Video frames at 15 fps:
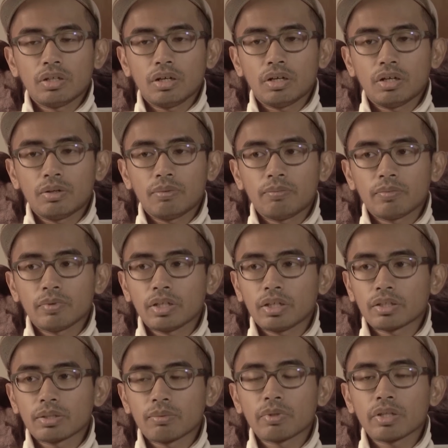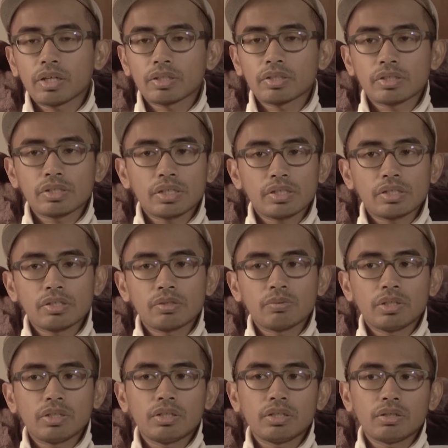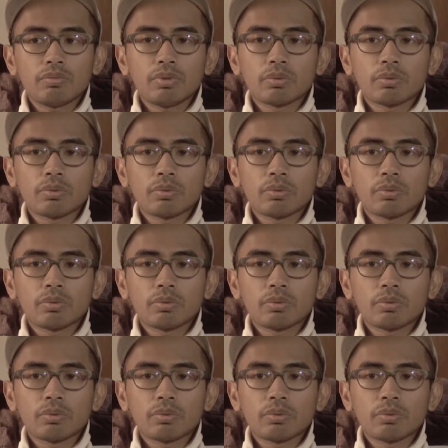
Like some of the exercises we did,